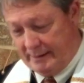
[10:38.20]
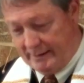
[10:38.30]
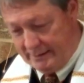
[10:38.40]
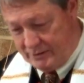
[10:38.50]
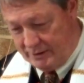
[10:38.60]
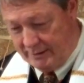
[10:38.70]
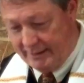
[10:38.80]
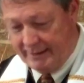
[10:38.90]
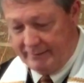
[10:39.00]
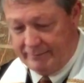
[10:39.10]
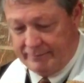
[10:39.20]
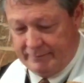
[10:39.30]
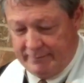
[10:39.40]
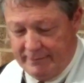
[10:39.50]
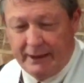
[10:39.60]
And she gave
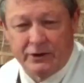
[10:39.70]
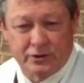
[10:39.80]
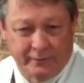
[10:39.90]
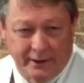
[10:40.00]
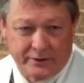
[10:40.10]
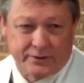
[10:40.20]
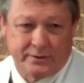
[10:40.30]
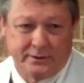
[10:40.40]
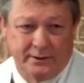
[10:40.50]
each of us